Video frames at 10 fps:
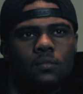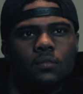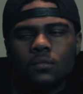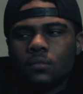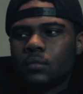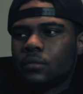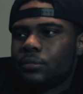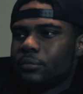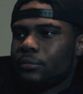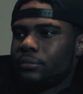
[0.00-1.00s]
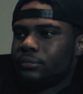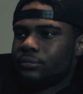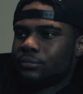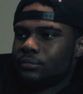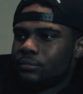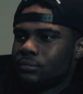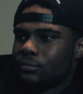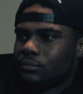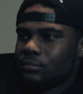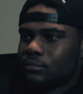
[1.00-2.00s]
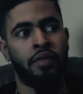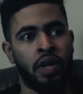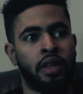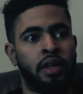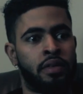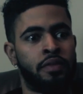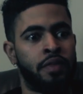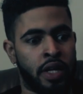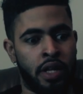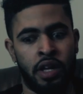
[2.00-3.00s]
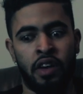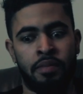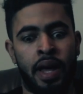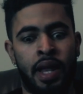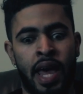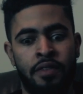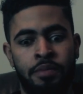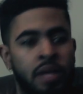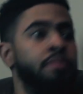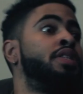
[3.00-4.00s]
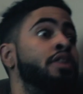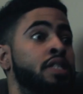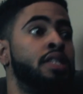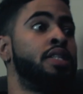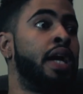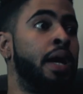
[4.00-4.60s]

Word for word: I said this last year and like every other fucking year of my life, but I'm serious this